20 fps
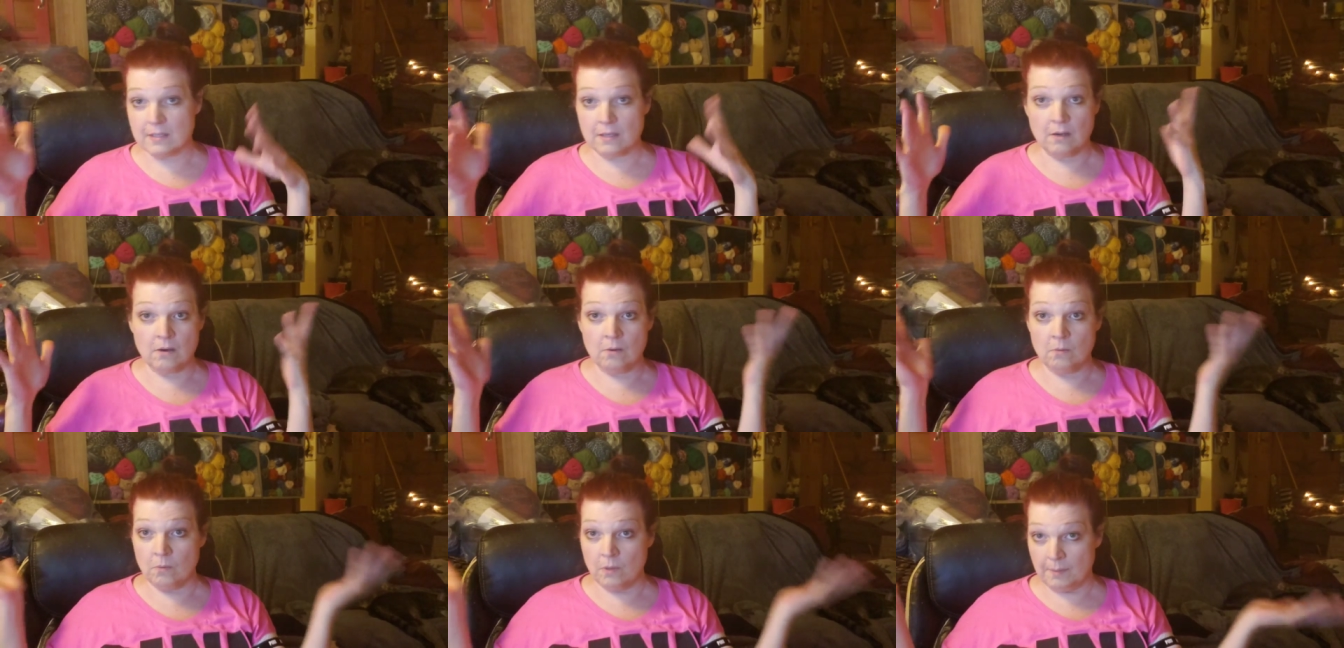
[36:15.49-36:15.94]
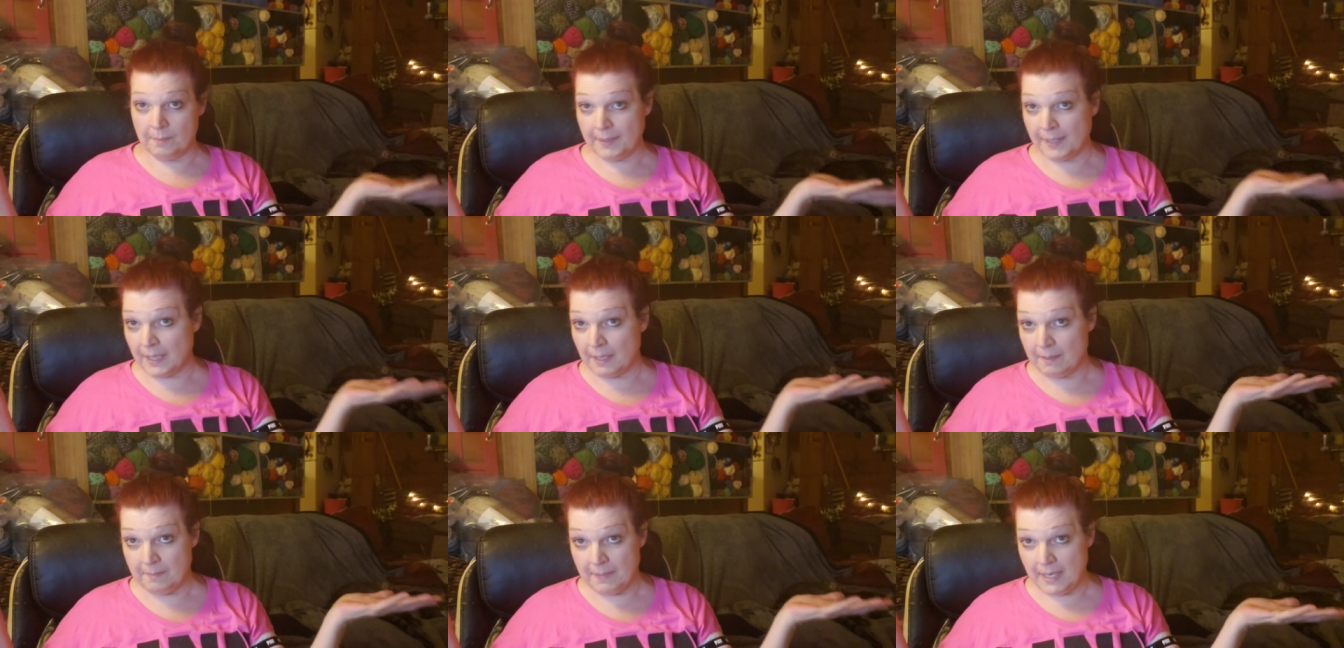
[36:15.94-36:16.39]
So what am
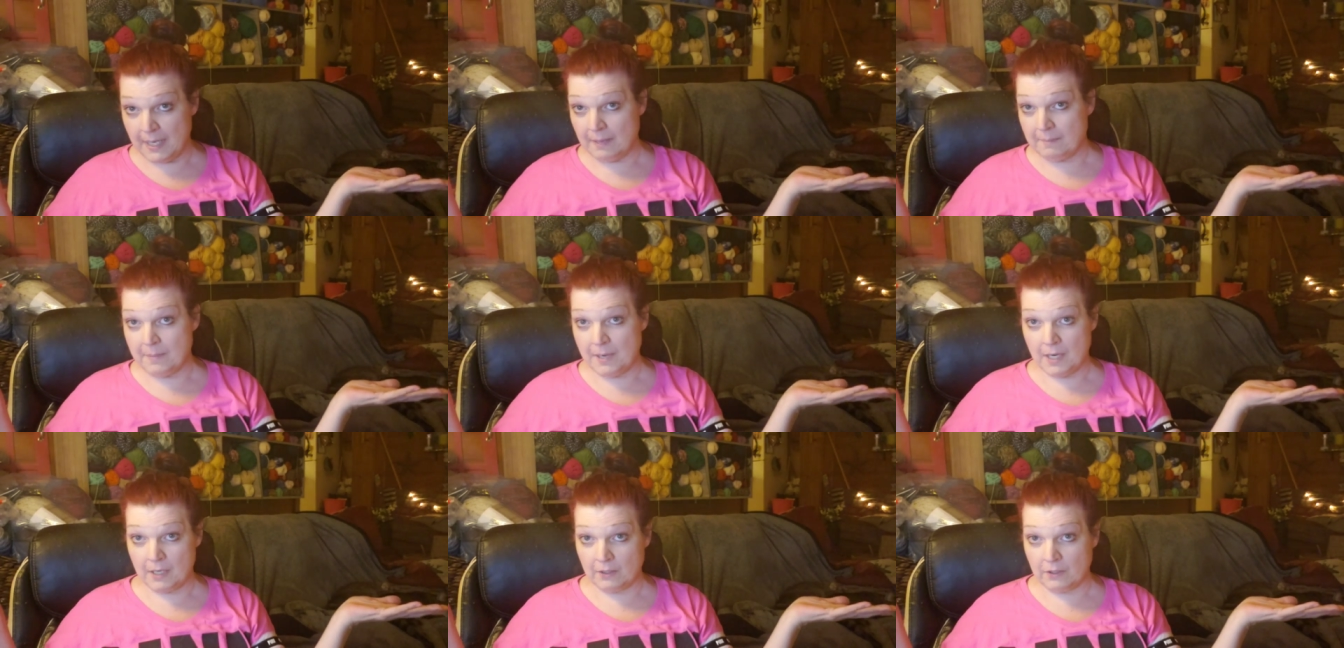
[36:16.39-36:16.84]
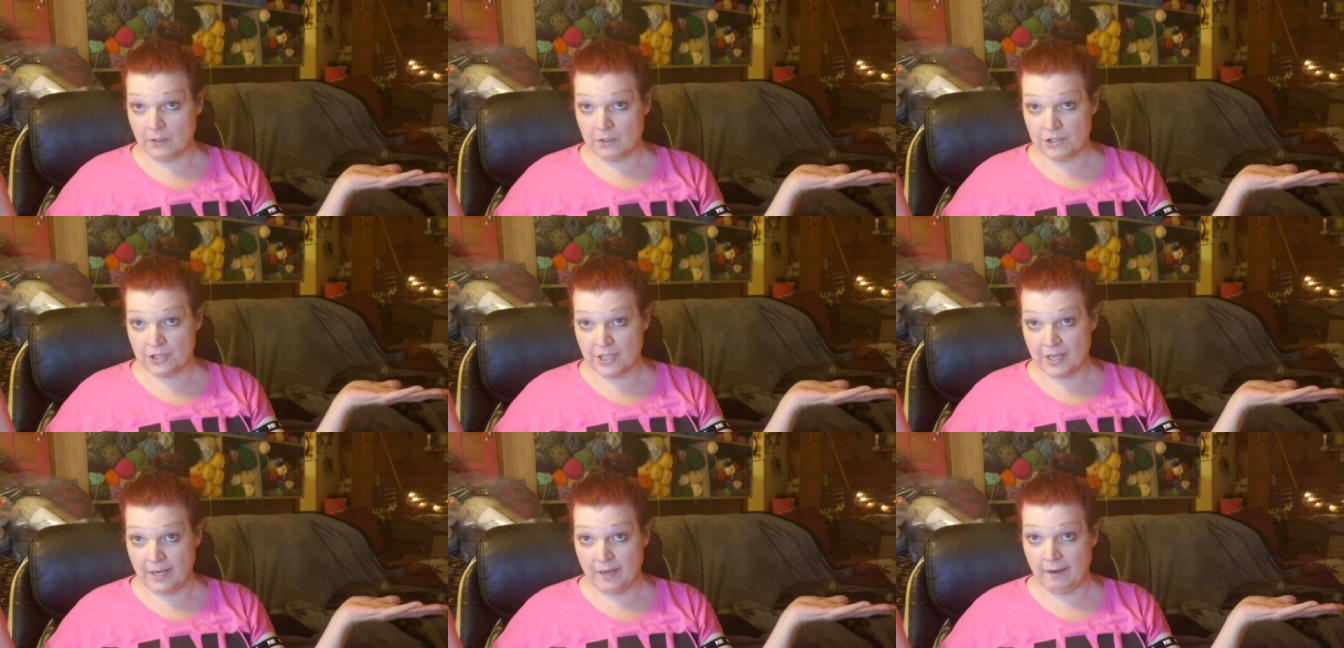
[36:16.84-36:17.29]
I going to make him out of
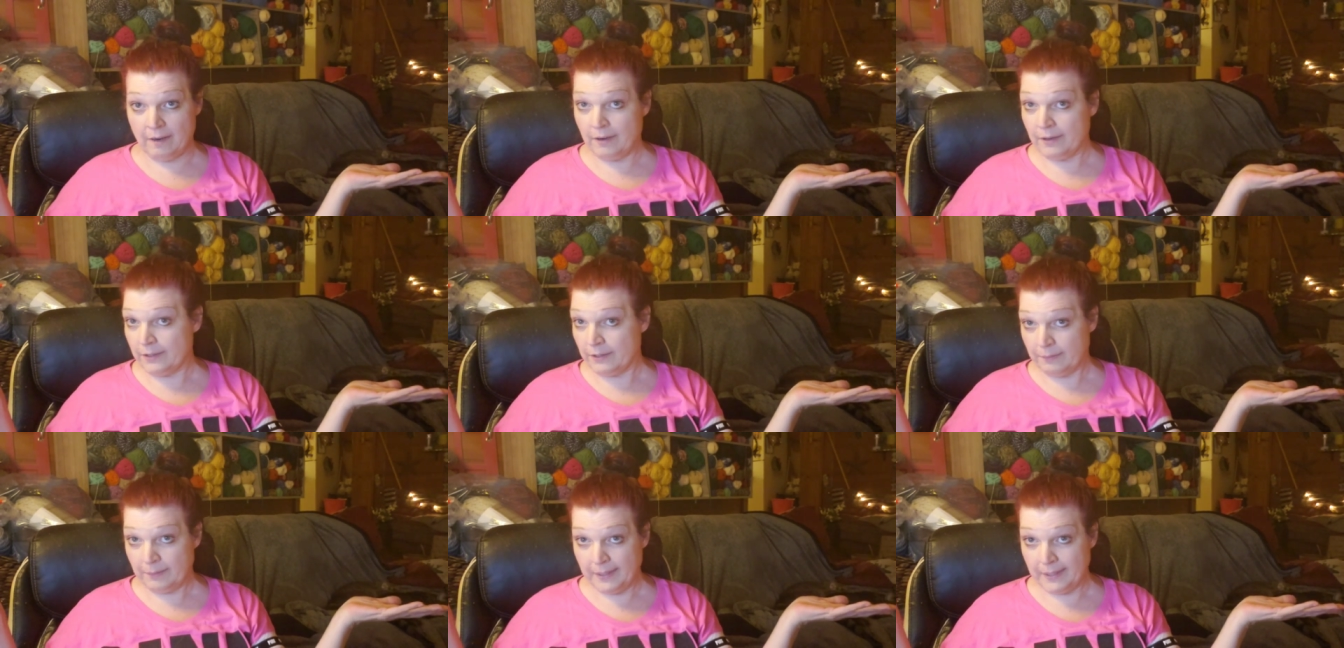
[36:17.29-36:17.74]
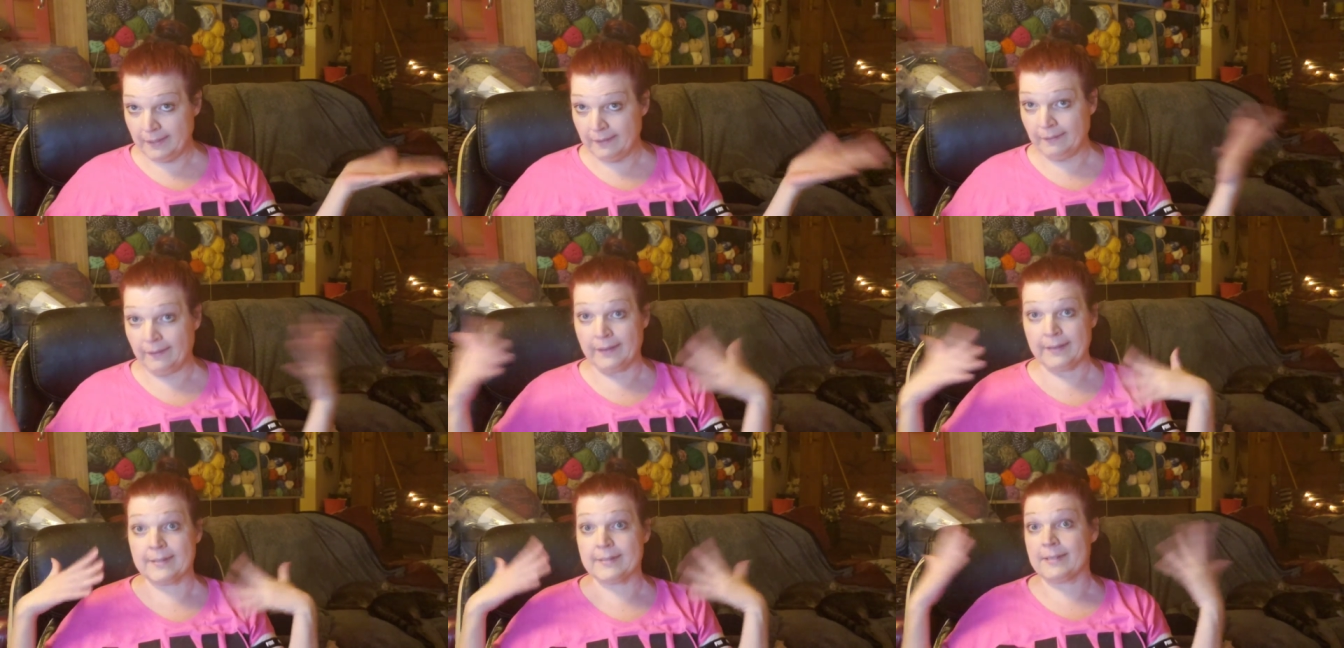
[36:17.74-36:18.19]
crochet?
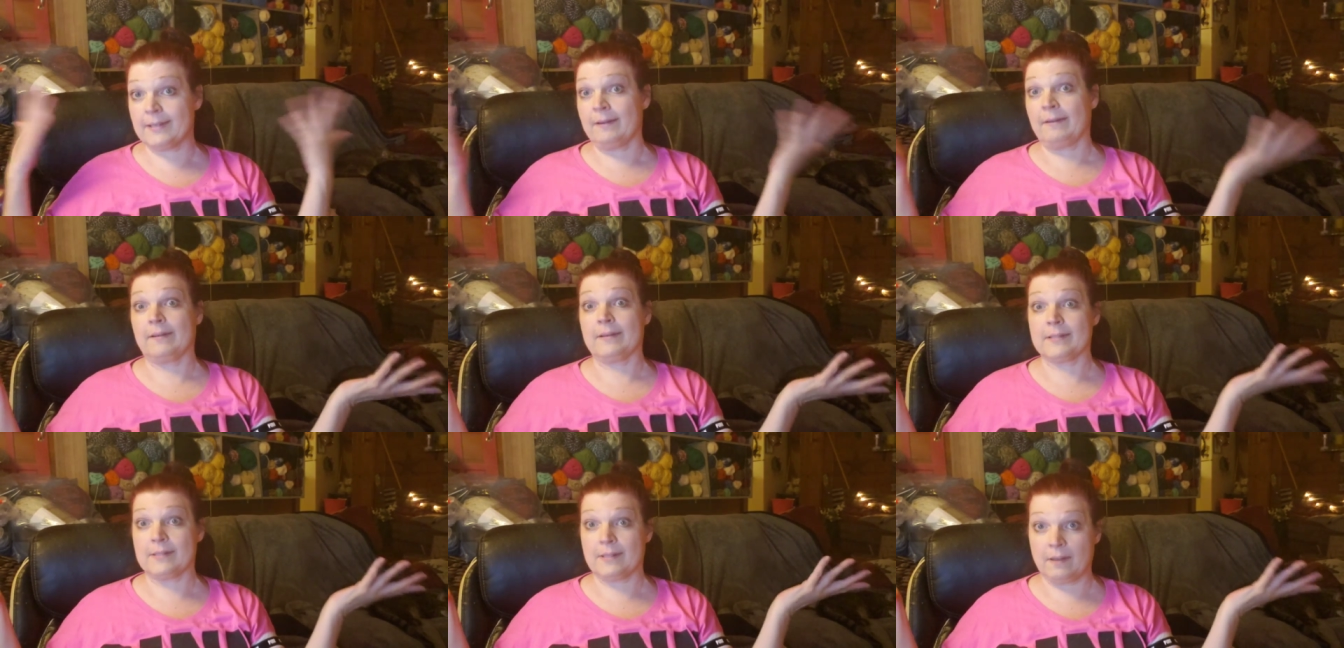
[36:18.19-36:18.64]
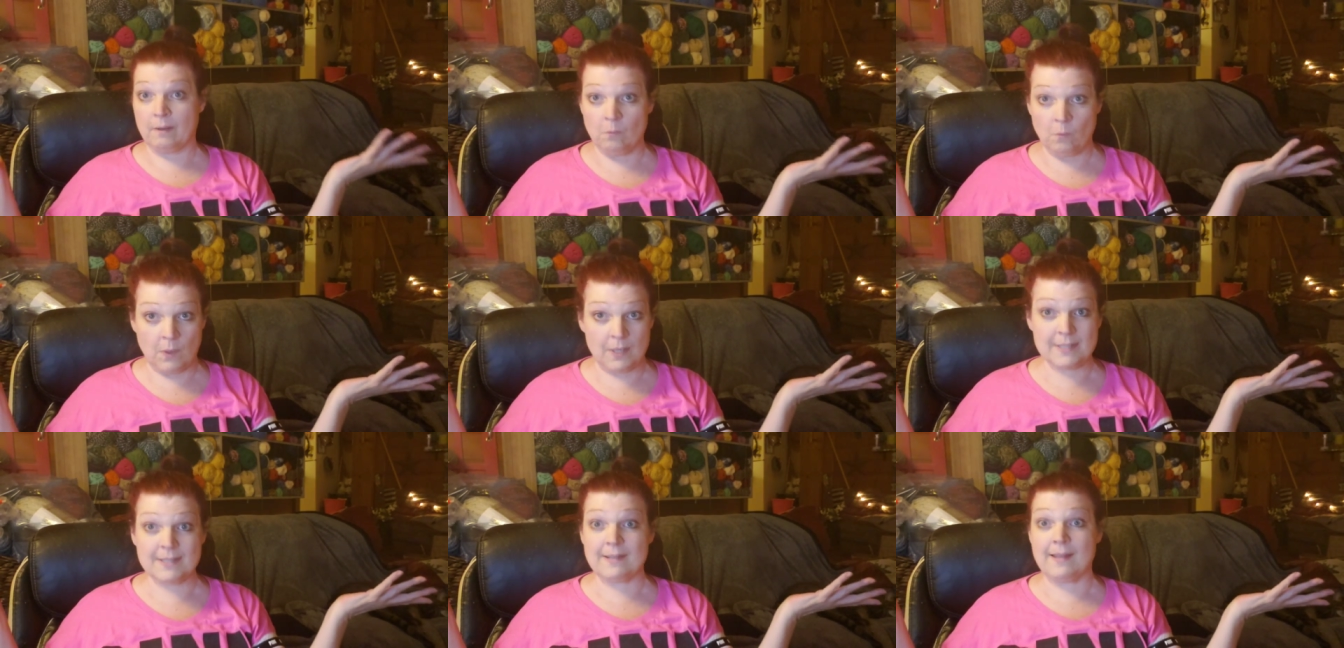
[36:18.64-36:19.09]
Underwear? Like, seriously,
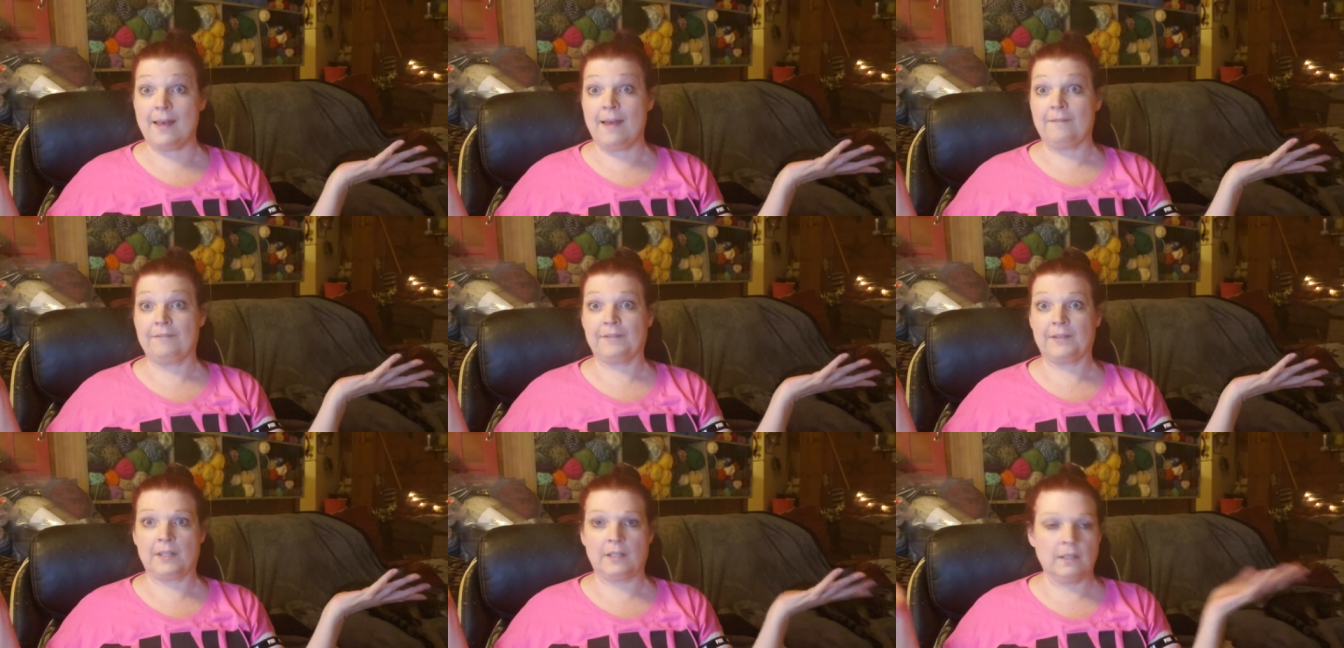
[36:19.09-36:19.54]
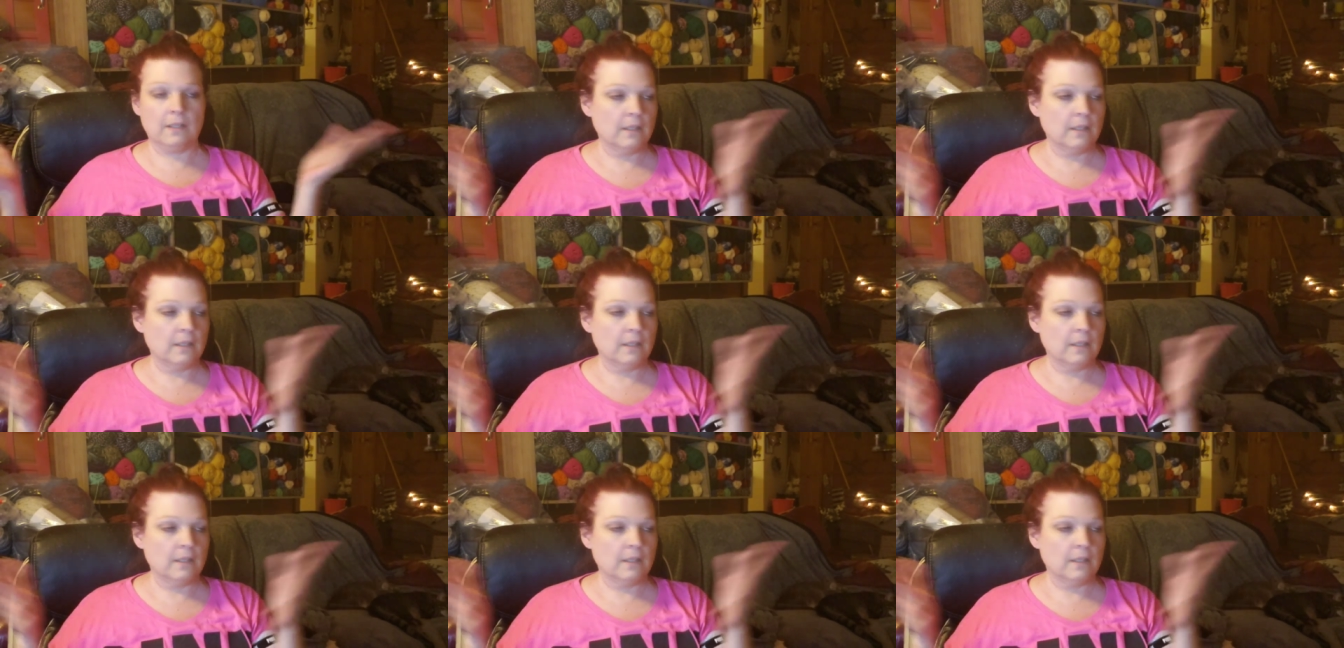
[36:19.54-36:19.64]
what's left?